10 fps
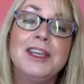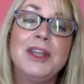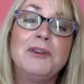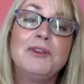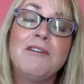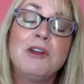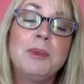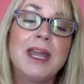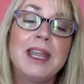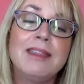for
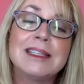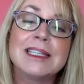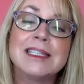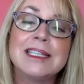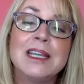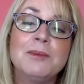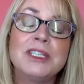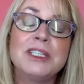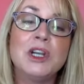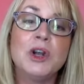everybody that's listening, we
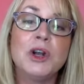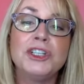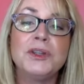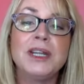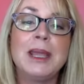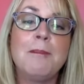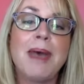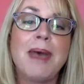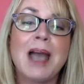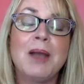just encourage you to get
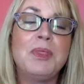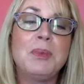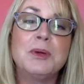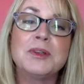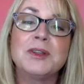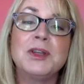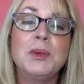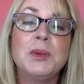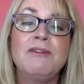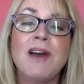back with the person
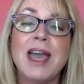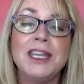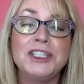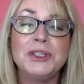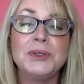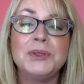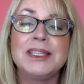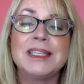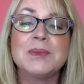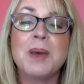who invited you to
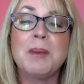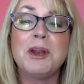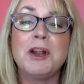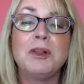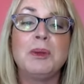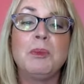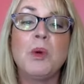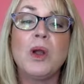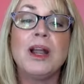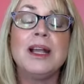this webinar to learn
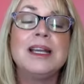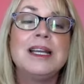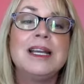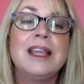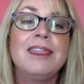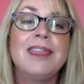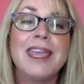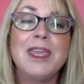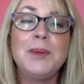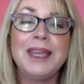more.
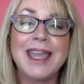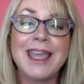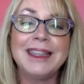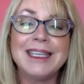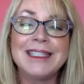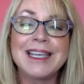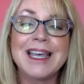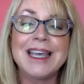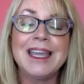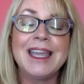Thank you again,
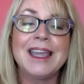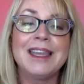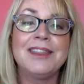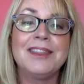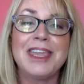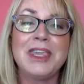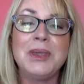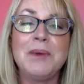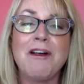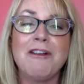Liza, and thank
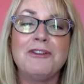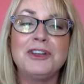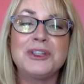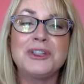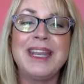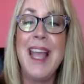you all for joining